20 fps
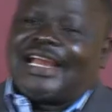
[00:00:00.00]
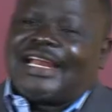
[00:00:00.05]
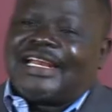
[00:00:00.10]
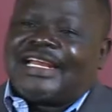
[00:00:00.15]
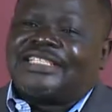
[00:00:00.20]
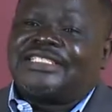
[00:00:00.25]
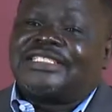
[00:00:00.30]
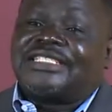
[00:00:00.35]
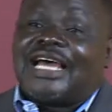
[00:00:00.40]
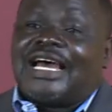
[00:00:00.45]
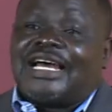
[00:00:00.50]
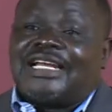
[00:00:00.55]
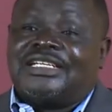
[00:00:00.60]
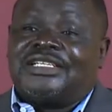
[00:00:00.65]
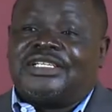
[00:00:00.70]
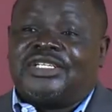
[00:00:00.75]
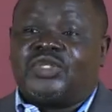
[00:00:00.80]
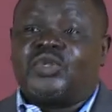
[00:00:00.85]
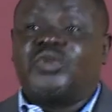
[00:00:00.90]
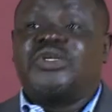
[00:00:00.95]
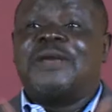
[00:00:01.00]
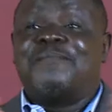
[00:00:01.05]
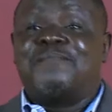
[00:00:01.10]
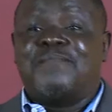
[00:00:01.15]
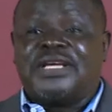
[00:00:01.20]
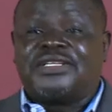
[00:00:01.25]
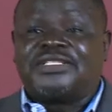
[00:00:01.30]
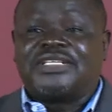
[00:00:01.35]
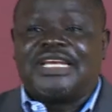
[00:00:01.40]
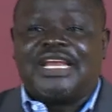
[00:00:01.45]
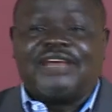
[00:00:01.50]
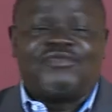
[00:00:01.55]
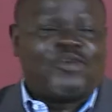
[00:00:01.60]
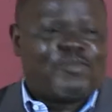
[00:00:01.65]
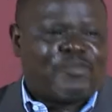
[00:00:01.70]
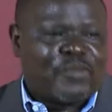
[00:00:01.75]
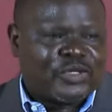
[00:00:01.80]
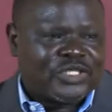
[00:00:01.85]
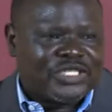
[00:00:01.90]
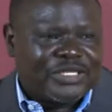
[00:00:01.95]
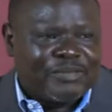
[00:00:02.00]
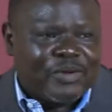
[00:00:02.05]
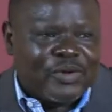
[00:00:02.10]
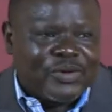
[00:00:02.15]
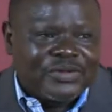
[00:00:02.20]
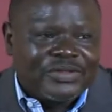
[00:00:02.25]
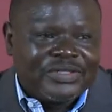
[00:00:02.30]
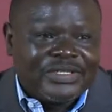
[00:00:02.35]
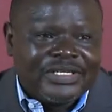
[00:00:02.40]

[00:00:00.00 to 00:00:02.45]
understand to the best level possible.